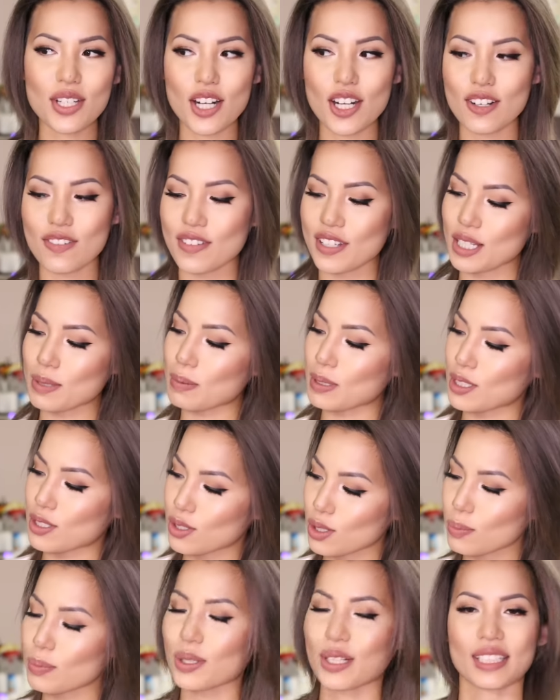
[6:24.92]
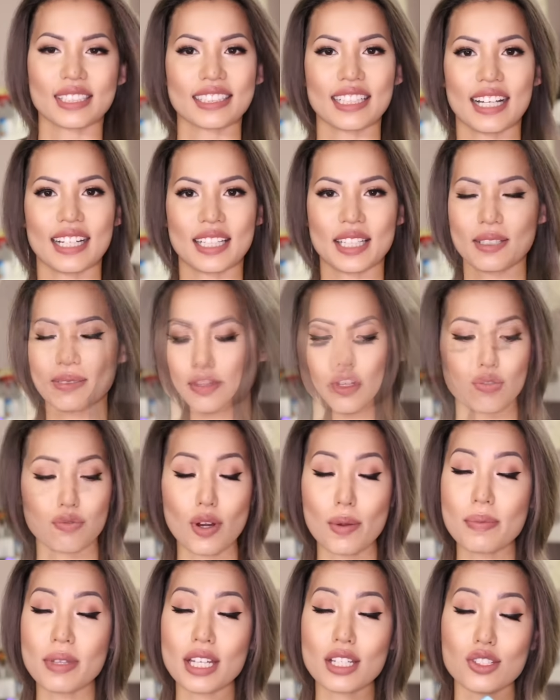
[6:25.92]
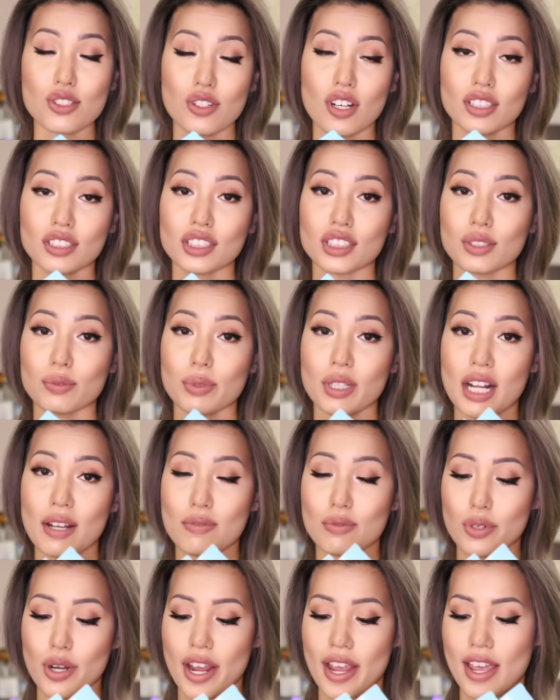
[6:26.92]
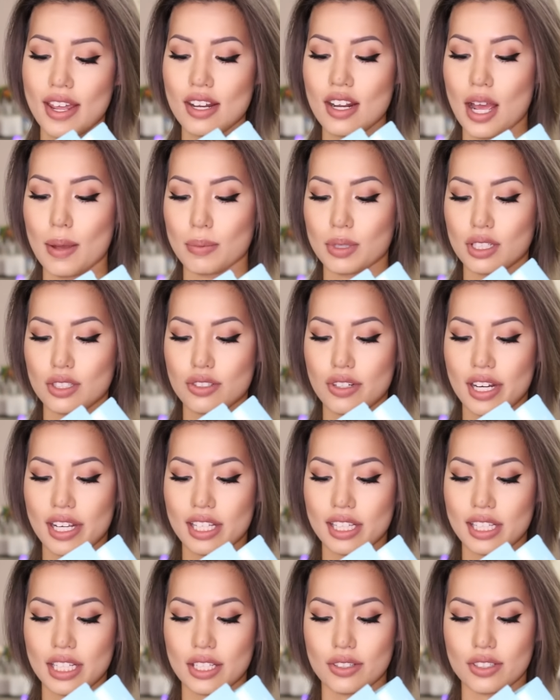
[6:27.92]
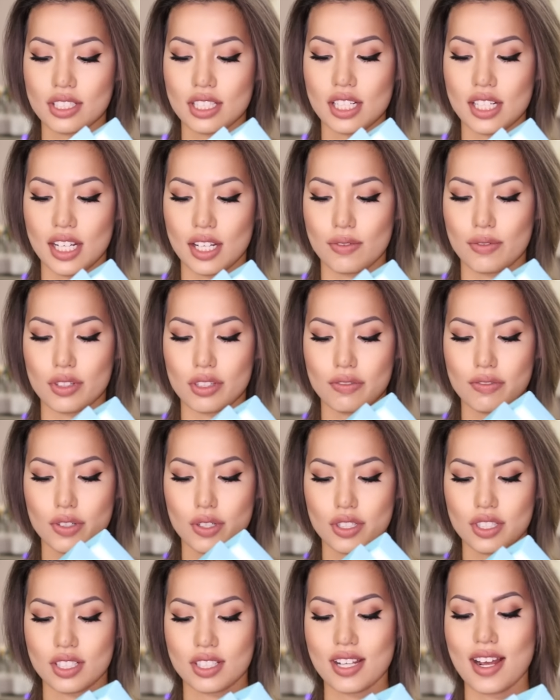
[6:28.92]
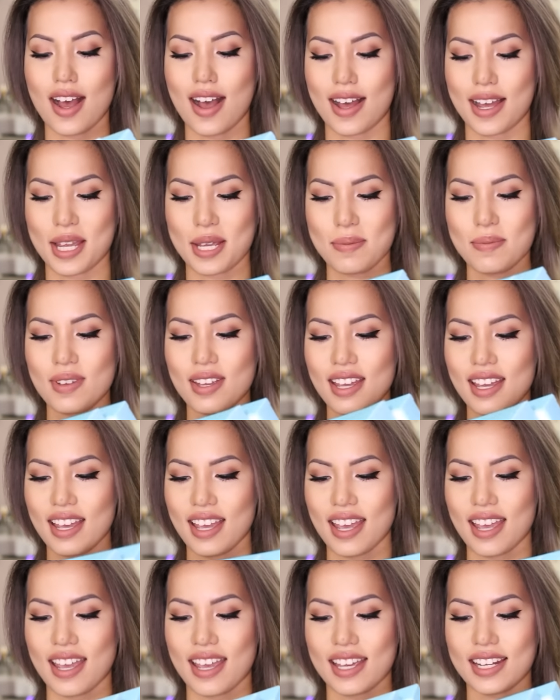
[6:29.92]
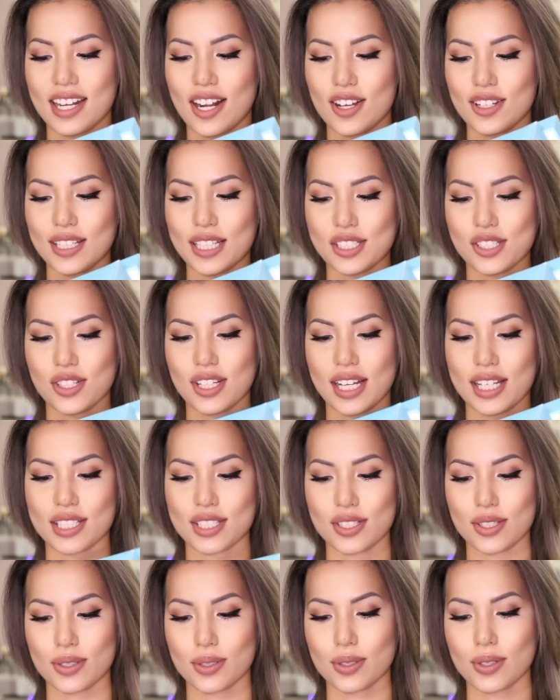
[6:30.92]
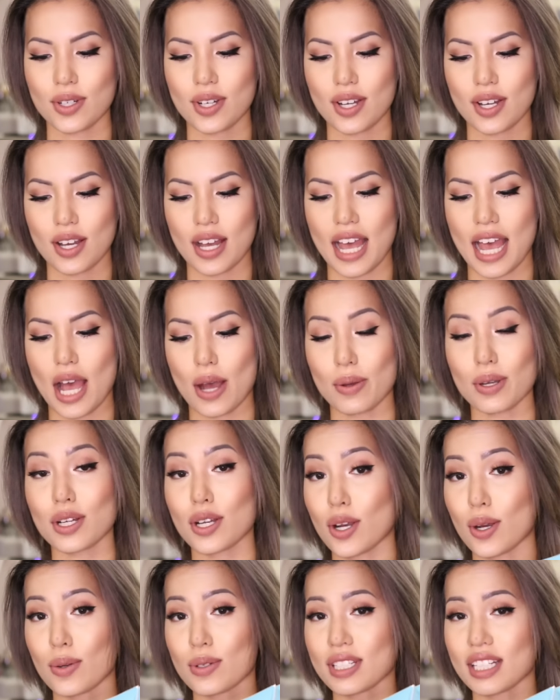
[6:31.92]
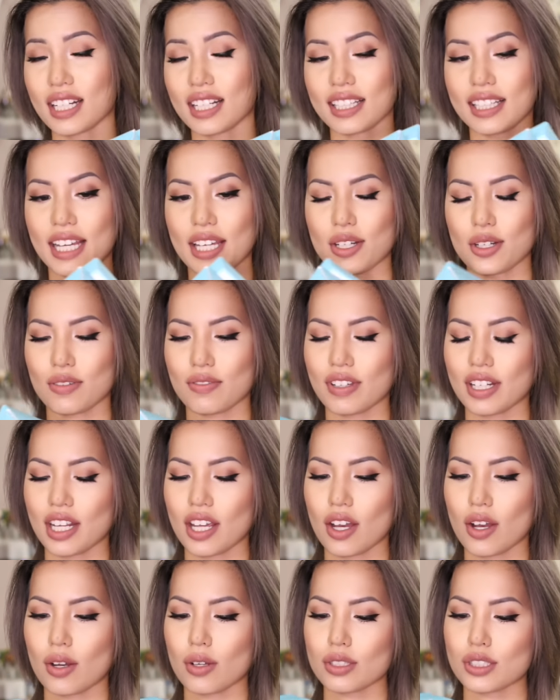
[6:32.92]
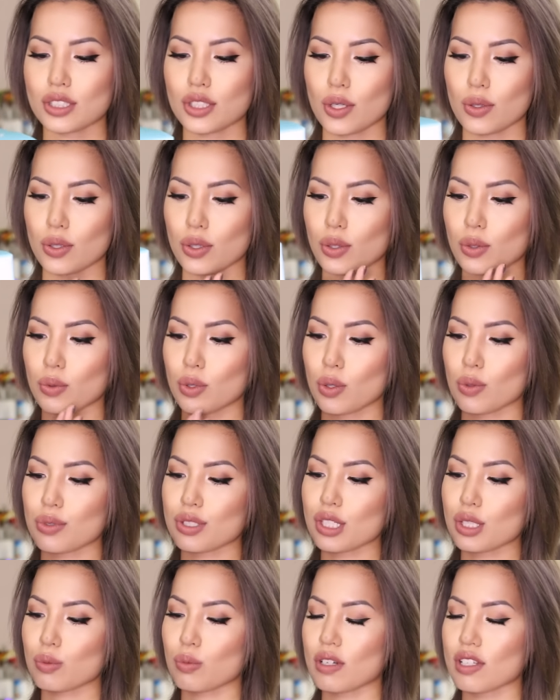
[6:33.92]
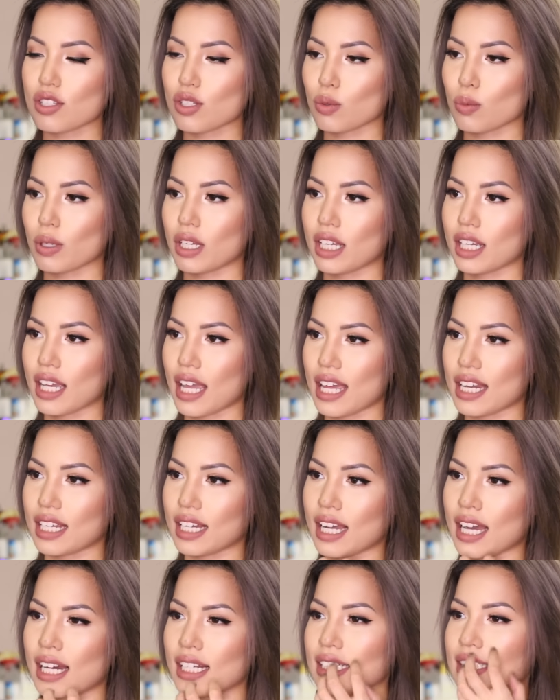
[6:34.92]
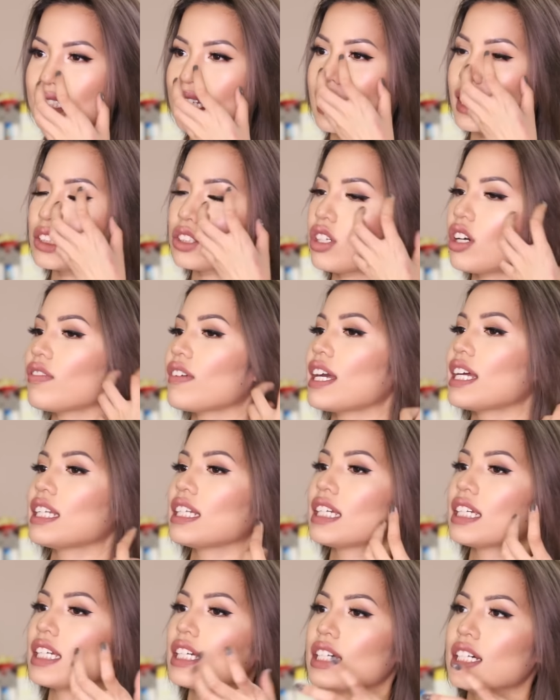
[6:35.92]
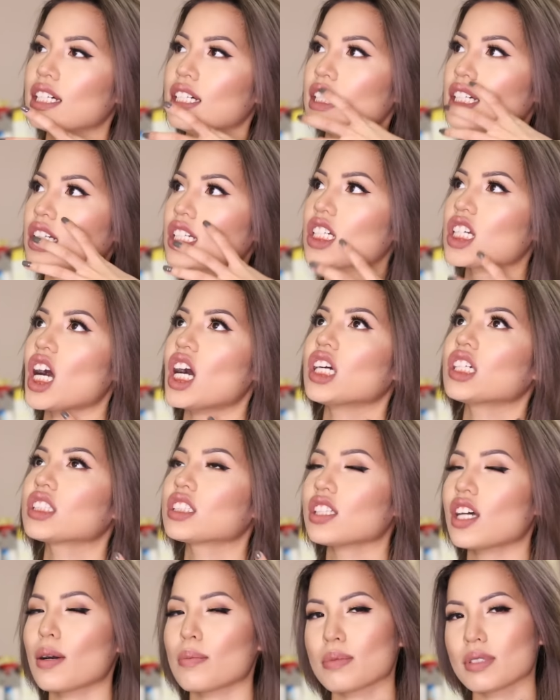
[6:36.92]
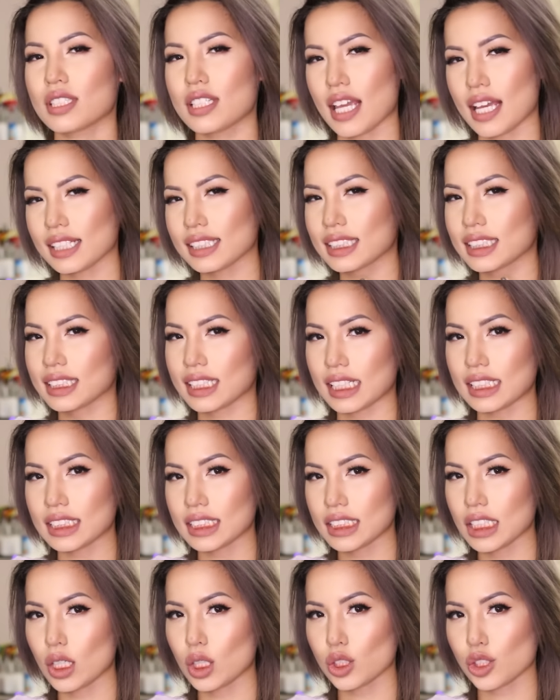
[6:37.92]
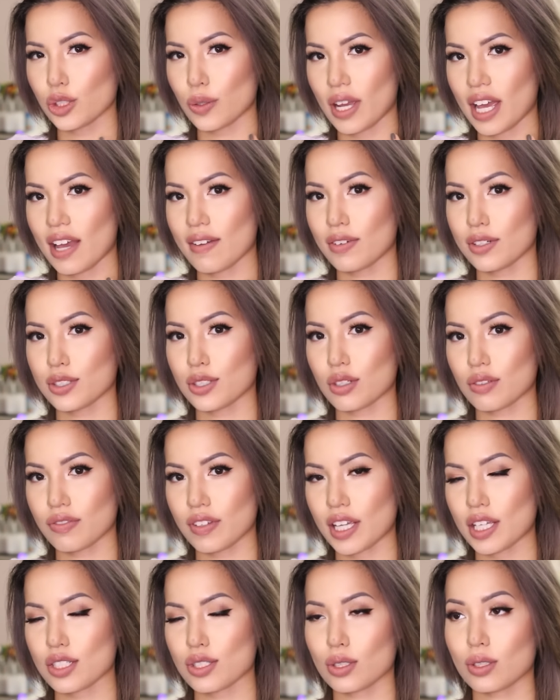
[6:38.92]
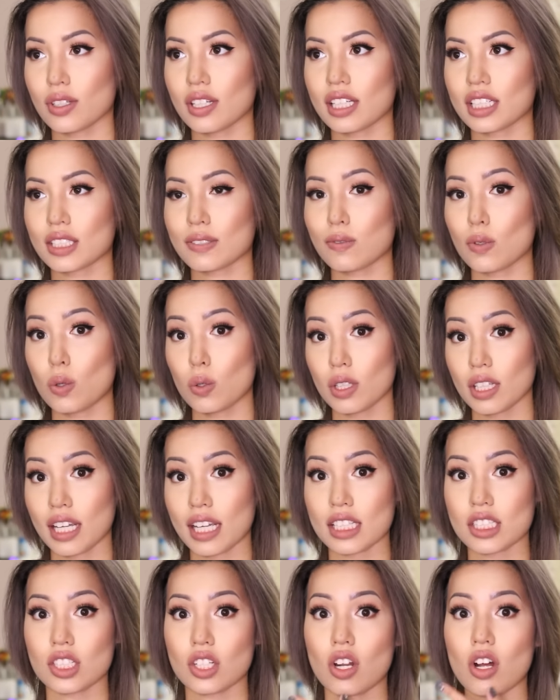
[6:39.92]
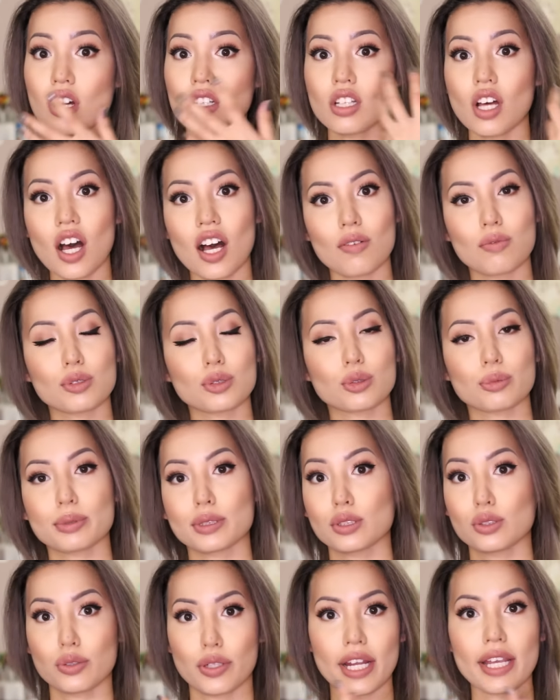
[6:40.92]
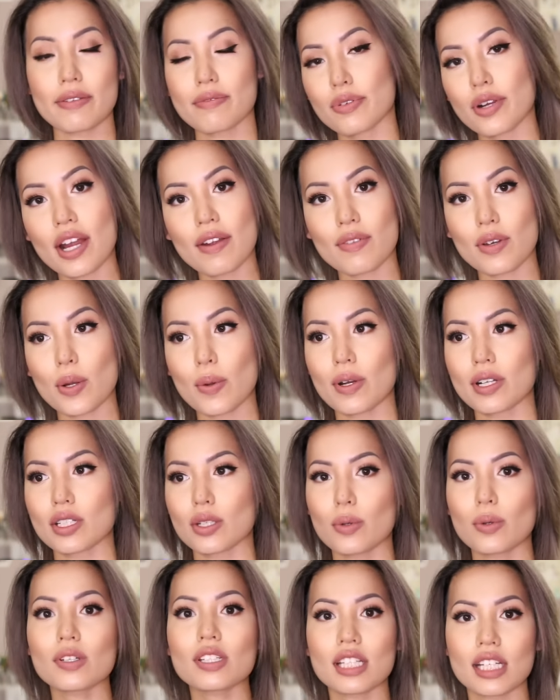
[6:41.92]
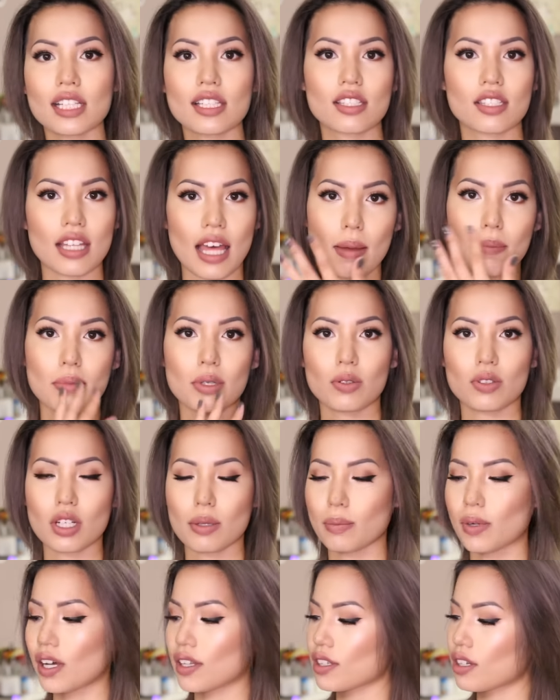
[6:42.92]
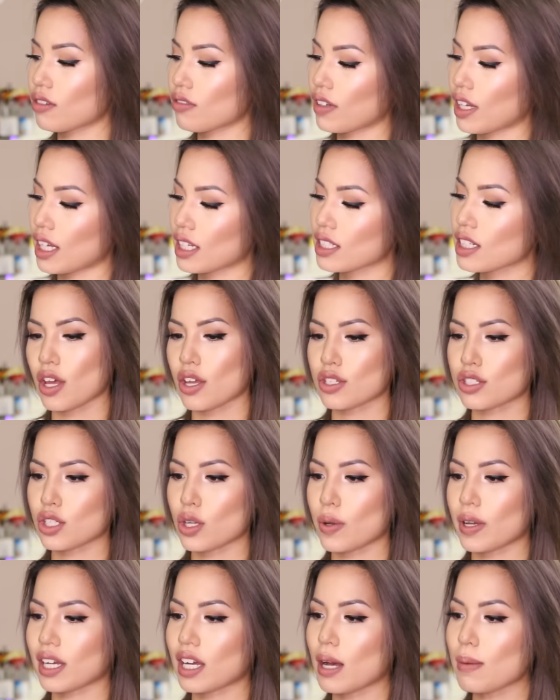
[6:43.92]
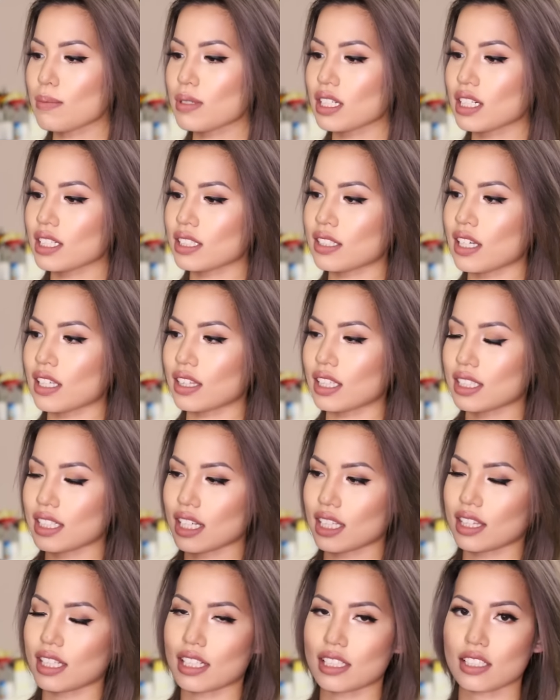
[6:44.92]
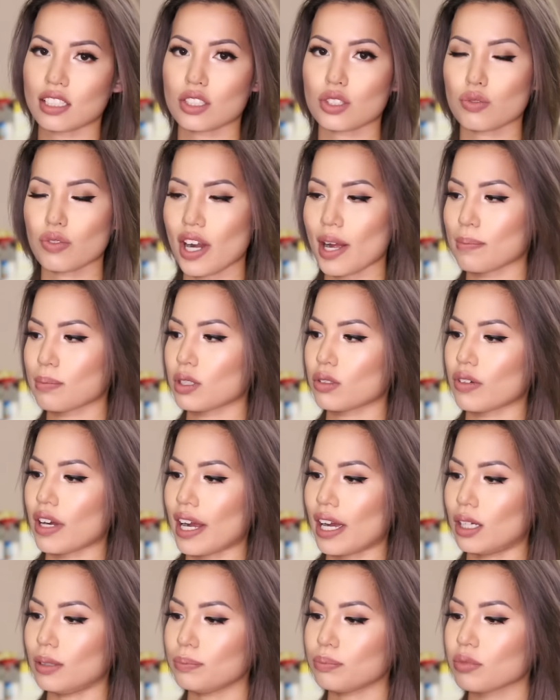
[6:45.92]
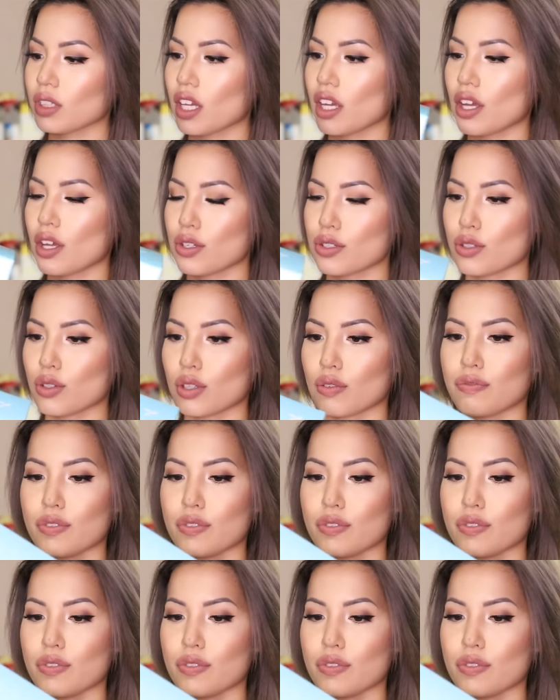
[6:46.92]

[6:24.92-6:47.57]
nervous, but super excited. So from the instructions of what I've read, I'm gonna try it later tonight for the first time, and I'll let you guys know how it goes in a later video. So you use this once a week, and it kind of takes off any gunked up dead skin cells you have on your face, so it exfoliates it all off, which will be great for everyone. No one needs that buildup on their face. So it comes in a set that's like this, and it's wrapped around. So the